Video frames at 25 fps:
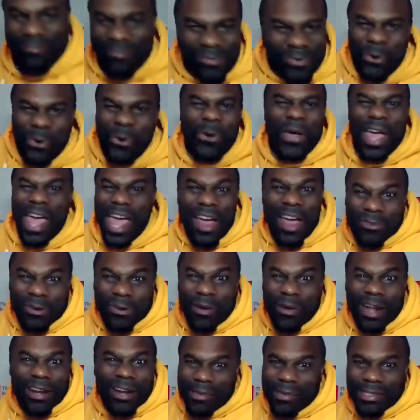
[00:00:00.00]

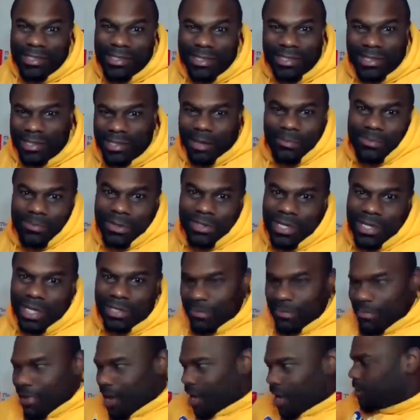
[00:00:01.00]
Everybody messes up, so it
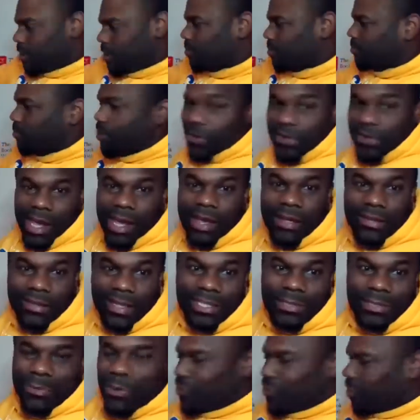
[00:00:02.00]
doesn't matter. Okay, let's
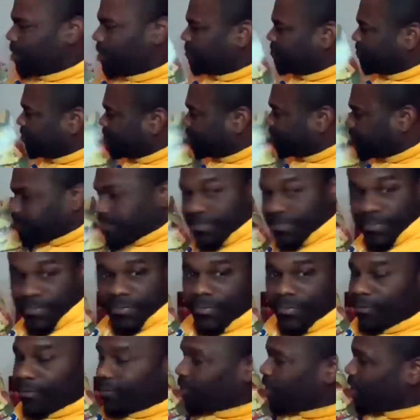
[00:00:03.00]
move on.
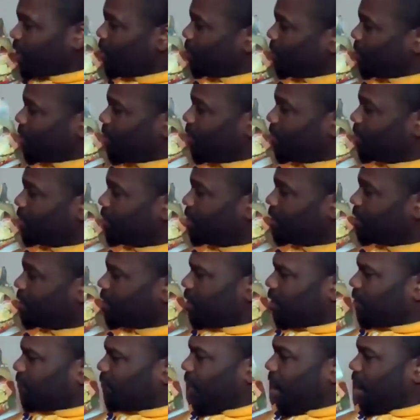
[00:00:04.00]
Here we go.
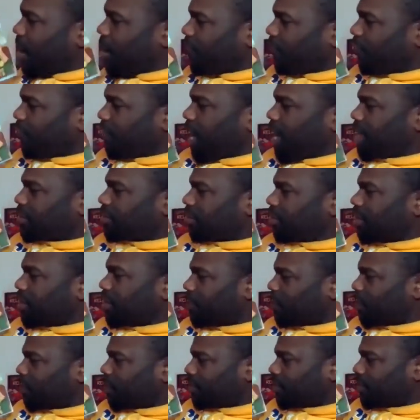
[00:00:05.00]
Fireflies lit
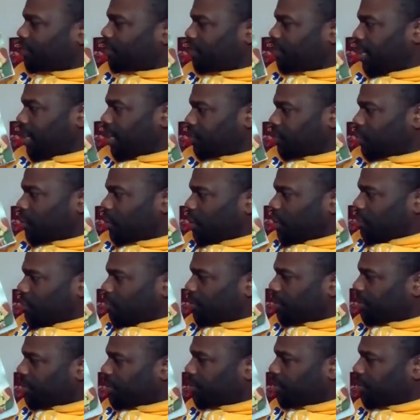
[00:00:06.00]
up the stage
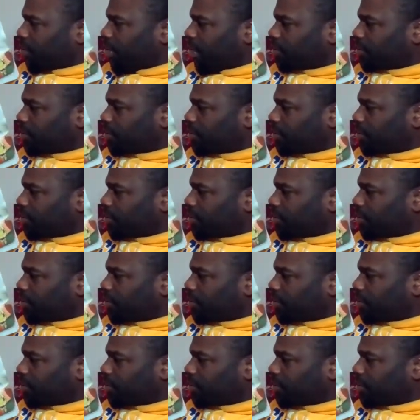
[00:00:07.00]
with their lights.